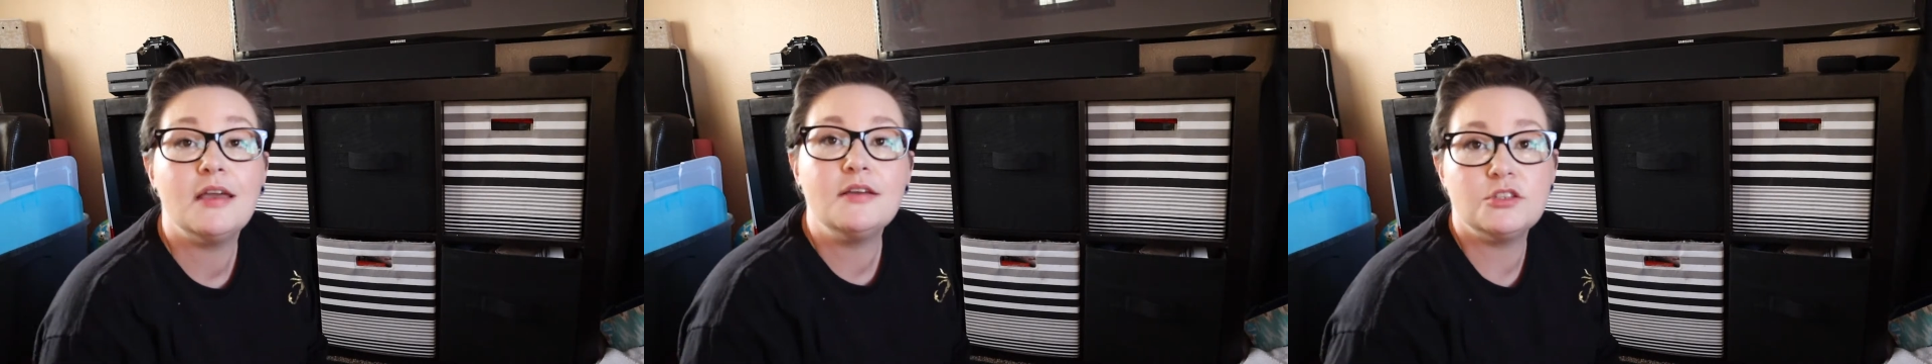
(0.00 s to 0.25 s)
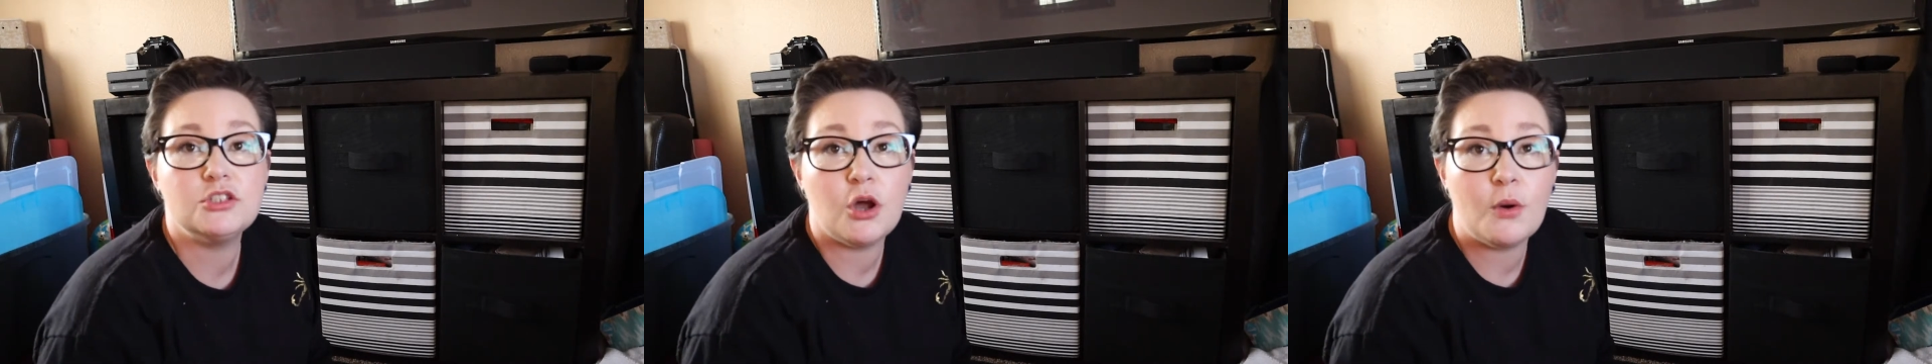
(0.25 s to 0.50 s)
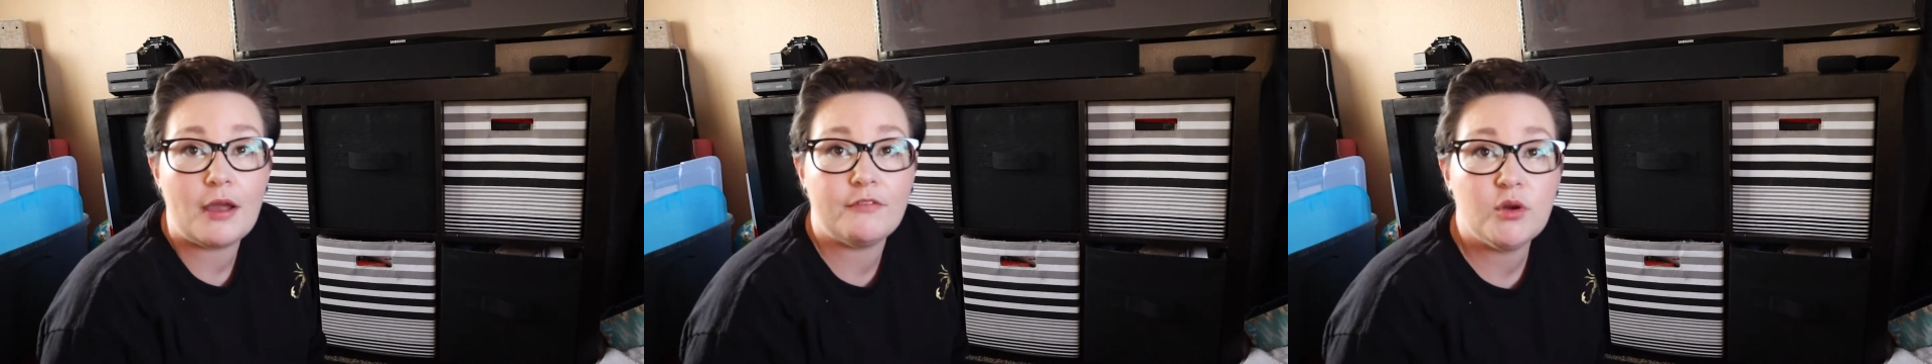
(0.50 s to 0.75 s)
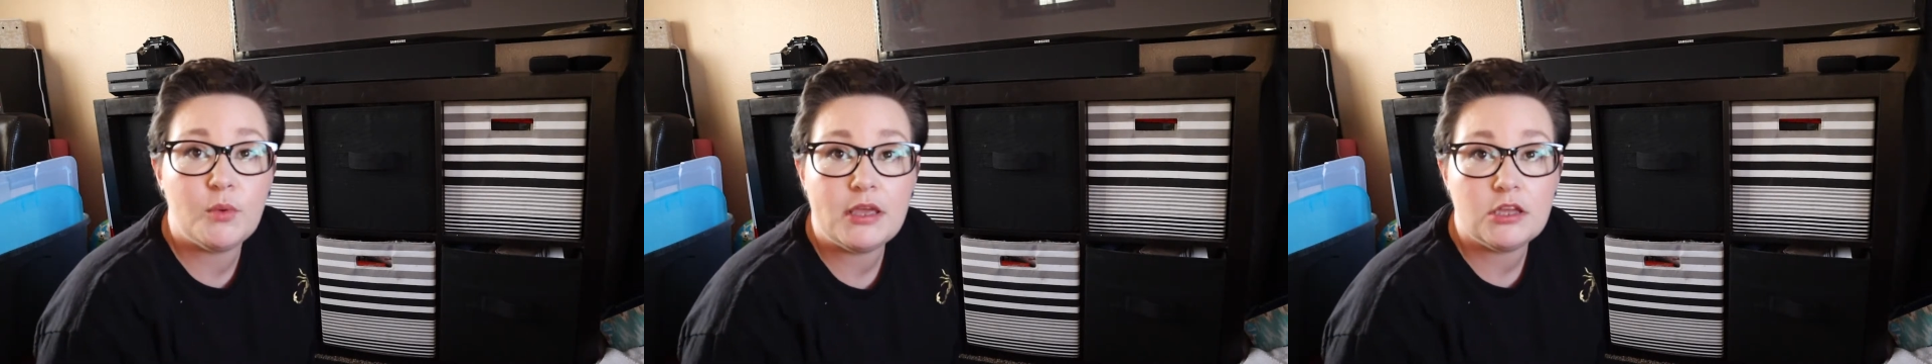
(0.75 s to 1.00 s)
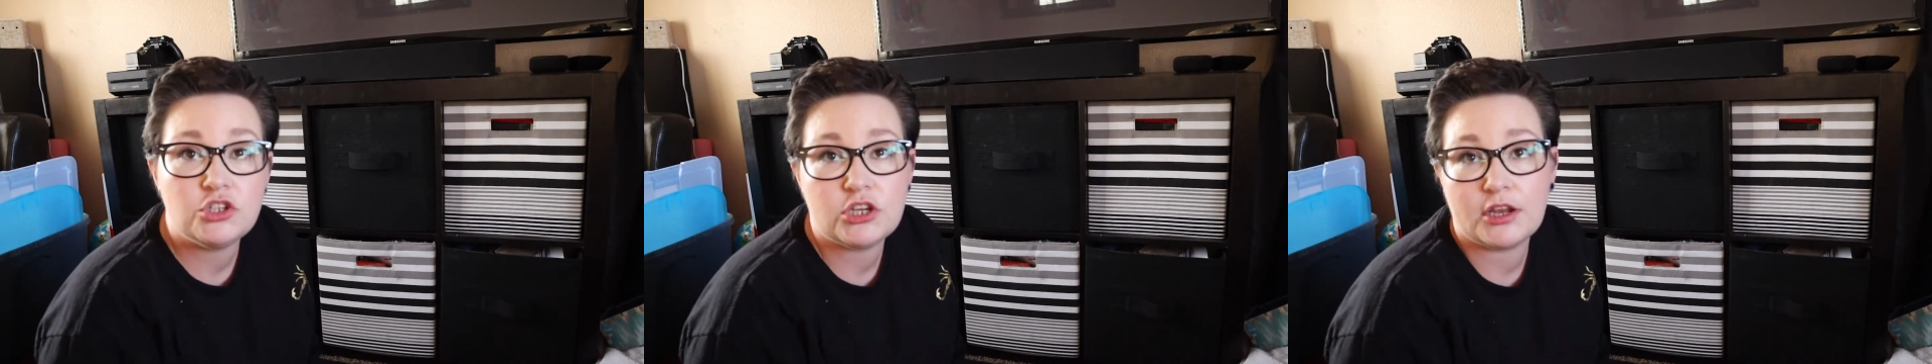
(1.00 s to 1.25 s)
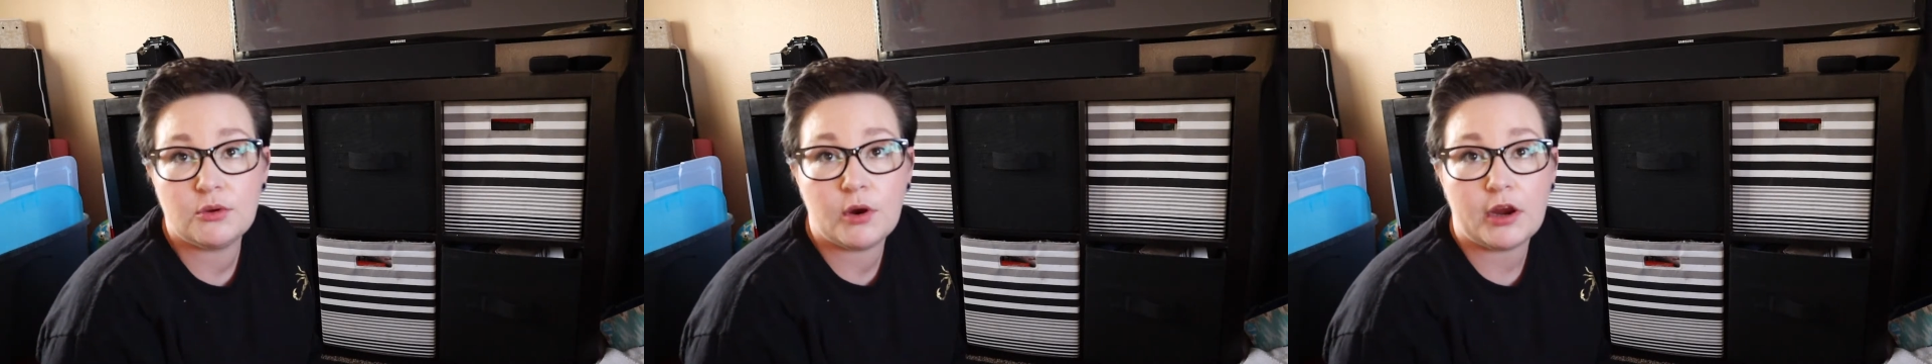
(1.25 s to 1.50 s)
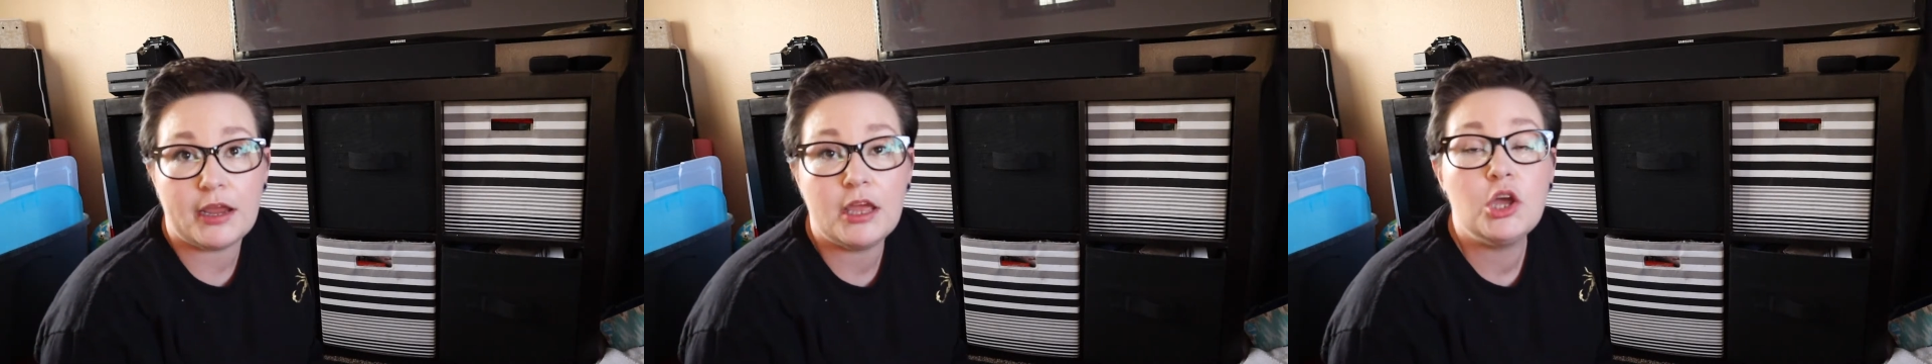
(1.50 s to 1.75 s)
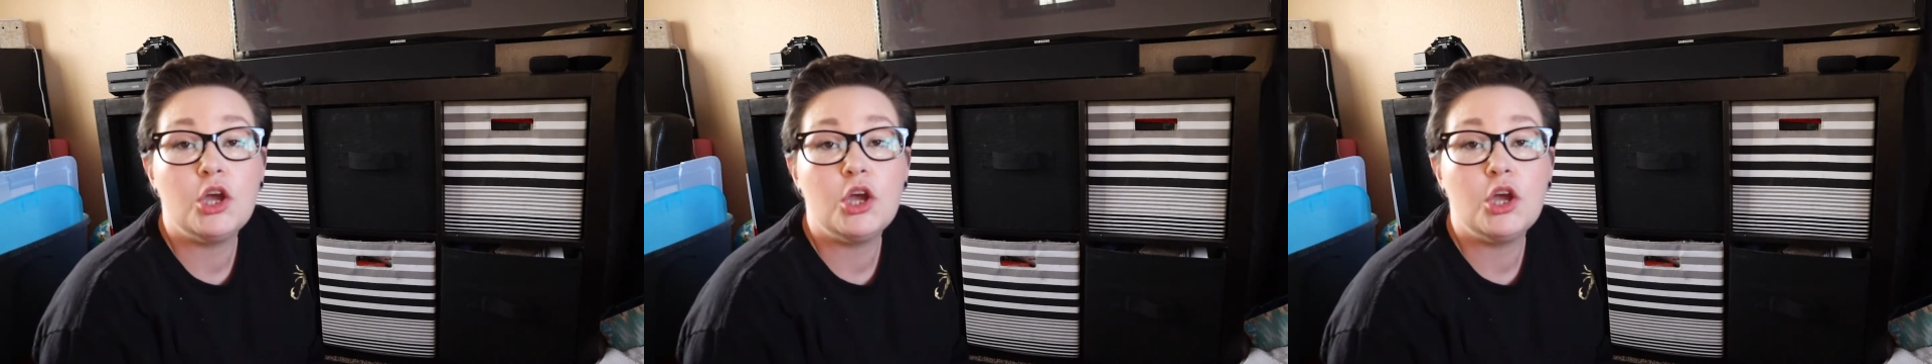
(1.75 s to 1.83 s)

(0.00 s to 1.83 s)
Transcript: So every week in January,